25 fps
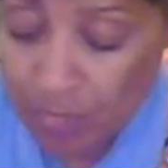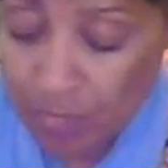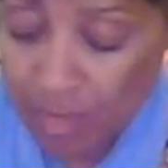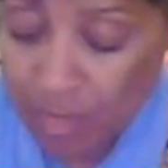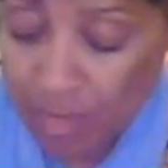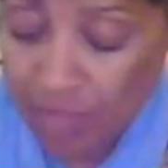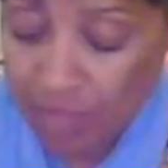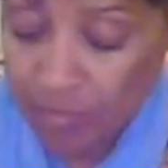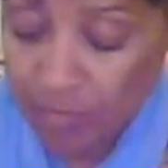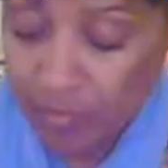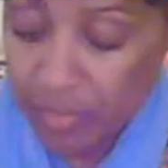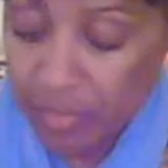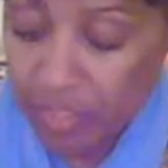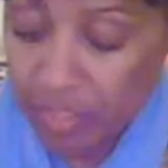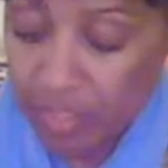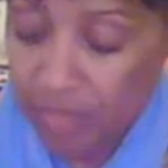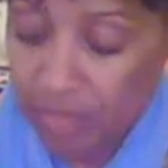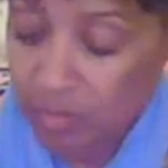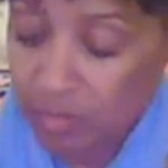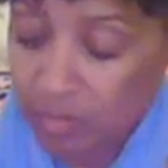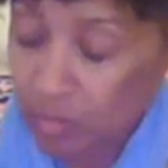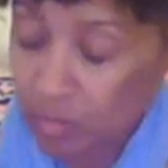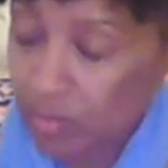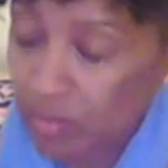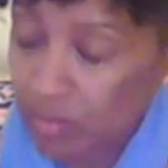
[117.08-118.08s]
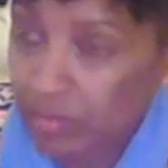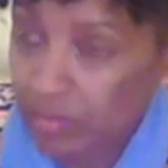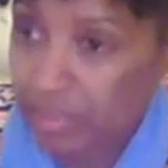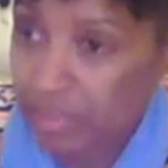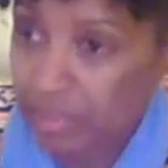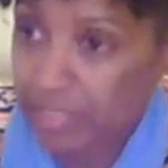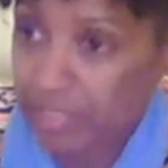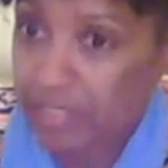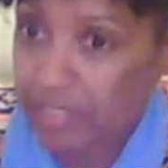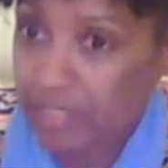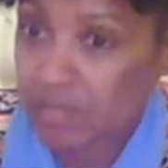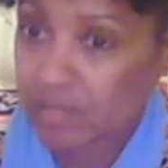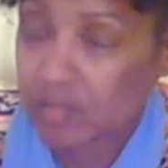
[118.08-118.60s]
I've been held in one
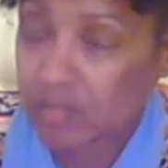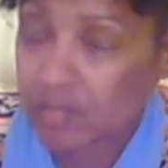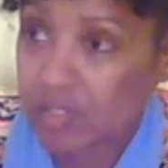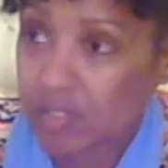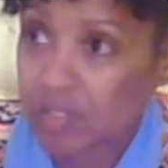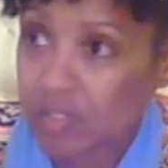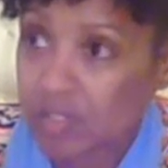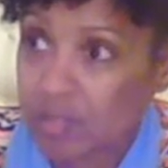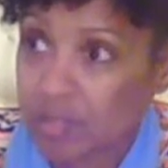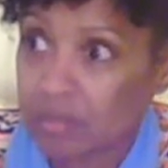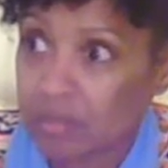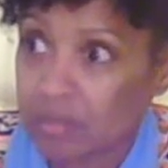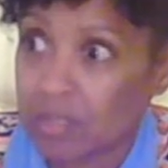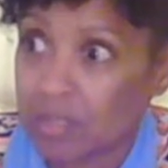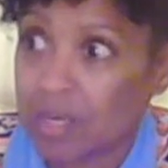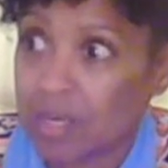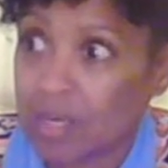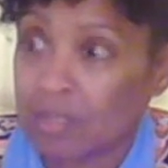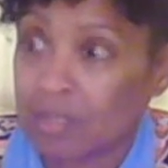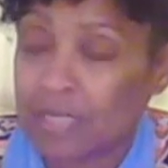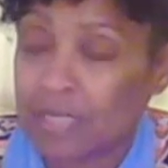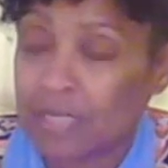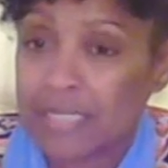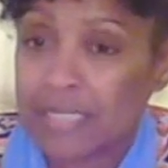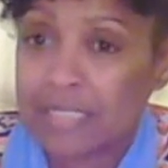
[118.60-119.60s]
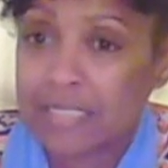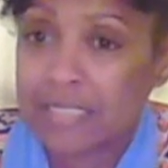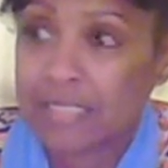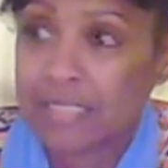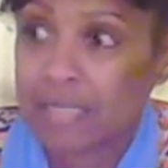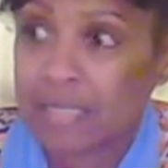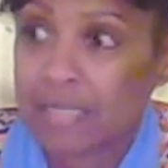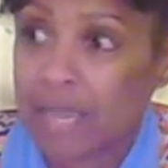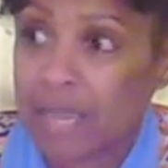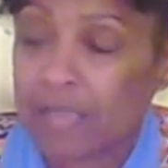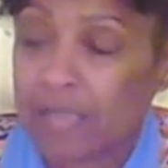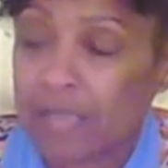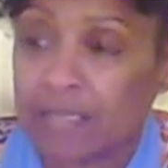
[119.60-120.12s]
place for so long and
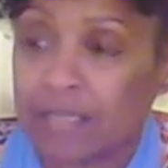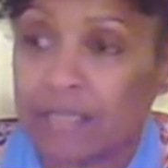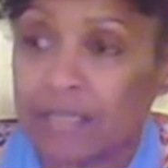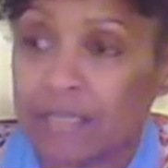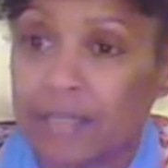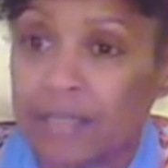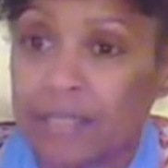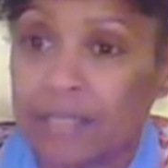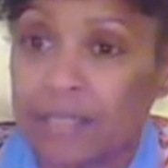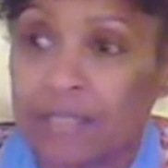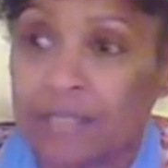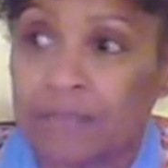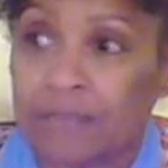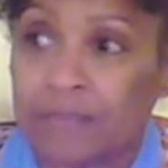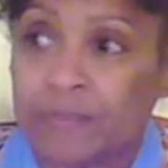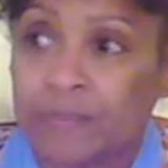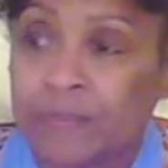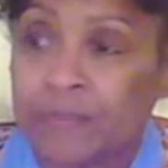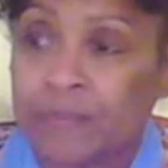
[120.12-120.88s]
stagnant and